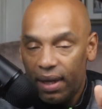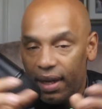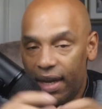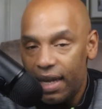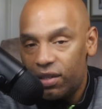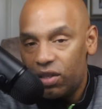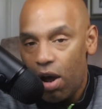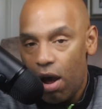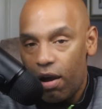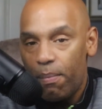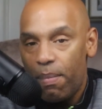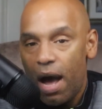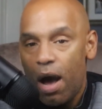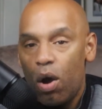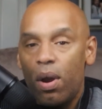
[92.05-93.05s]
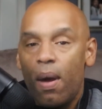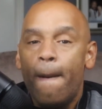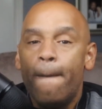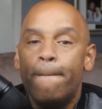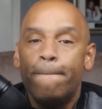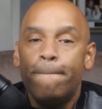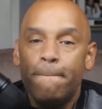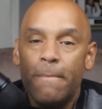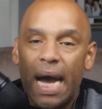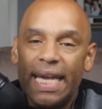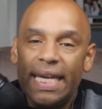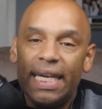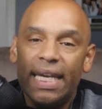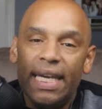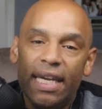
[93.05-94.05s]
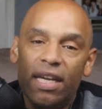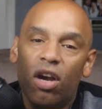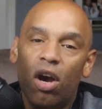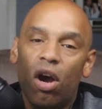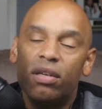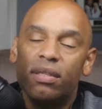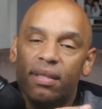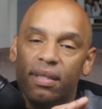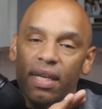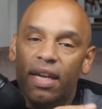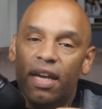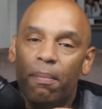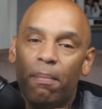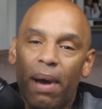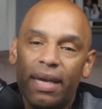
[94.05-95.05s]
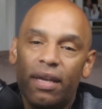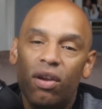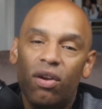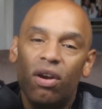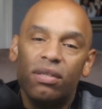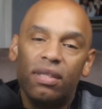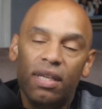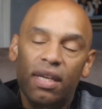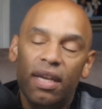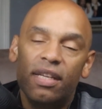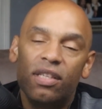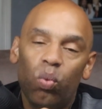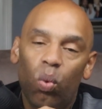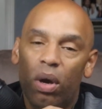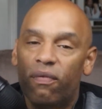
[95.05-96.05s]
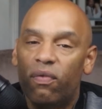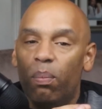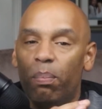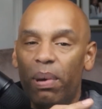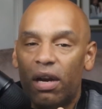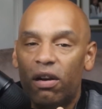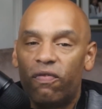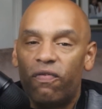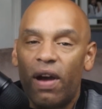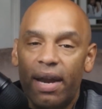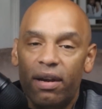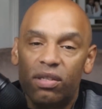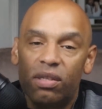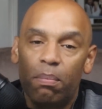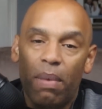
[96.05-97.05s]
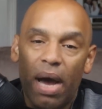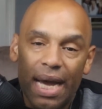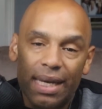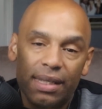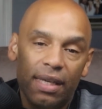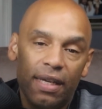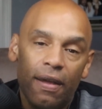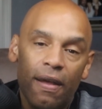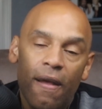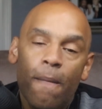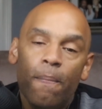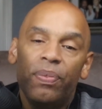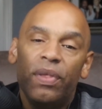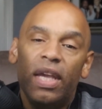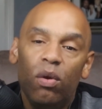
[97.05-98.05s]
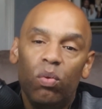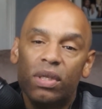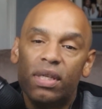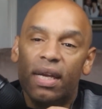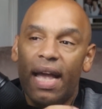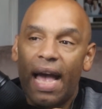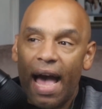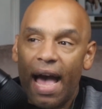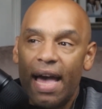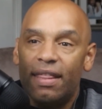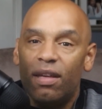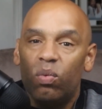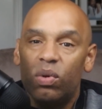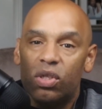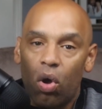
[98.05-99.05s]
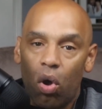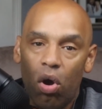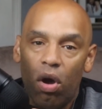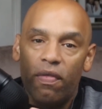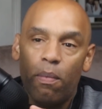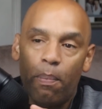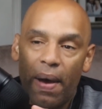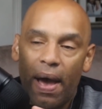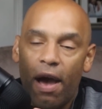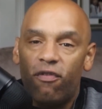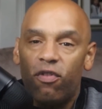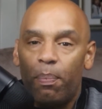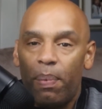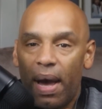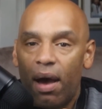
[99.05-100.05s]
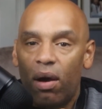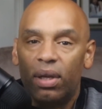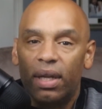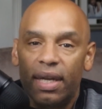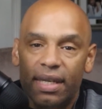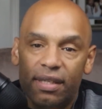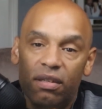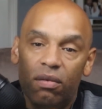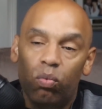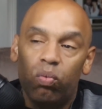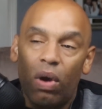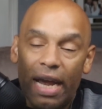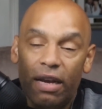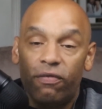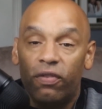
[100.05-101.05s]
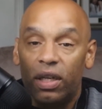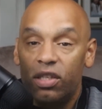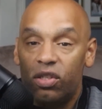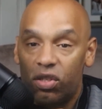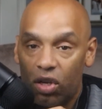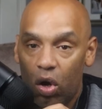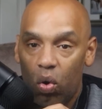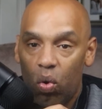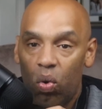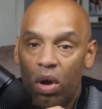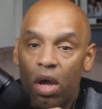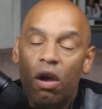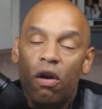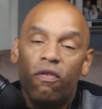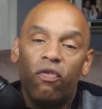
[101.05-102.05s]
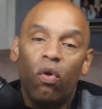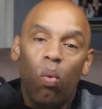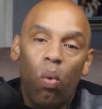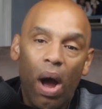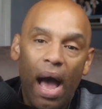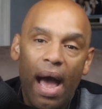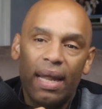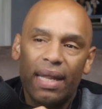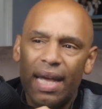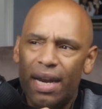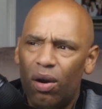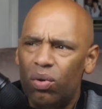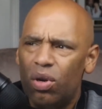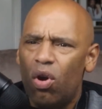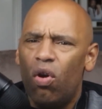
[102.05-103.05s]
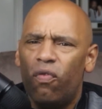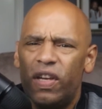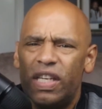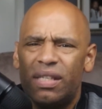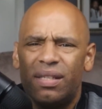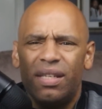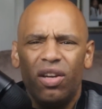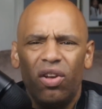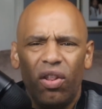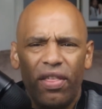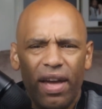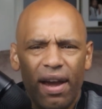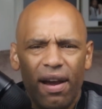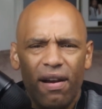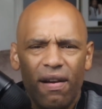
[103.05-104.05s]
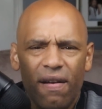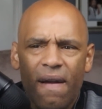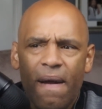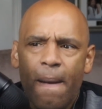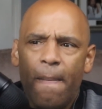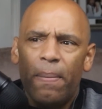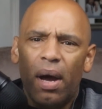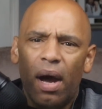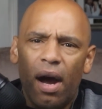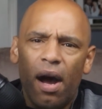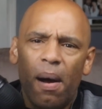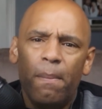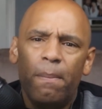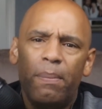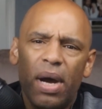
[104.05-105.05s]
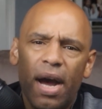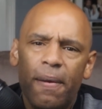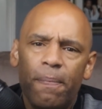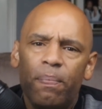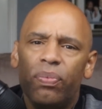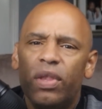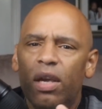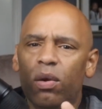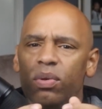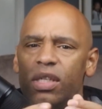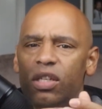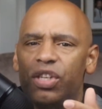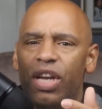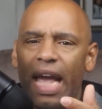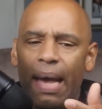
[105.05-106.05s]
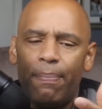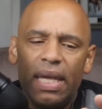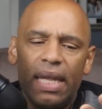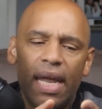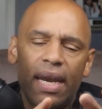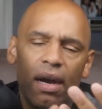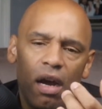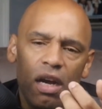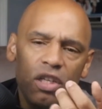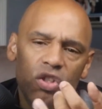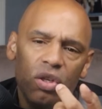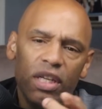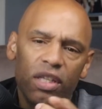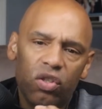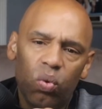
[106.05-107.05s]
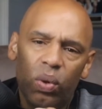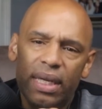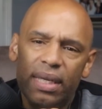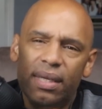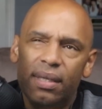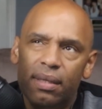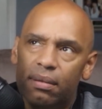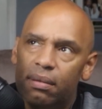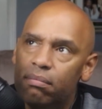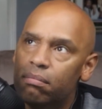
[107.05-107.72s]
Let's talk about Mikey Garcia. Mikey Garcia is one of the better fighters in boxing. He was a guy that was on the pound for pound list, rightfully so, for a while. I don't know if he's still there, um, but he was a champion at 120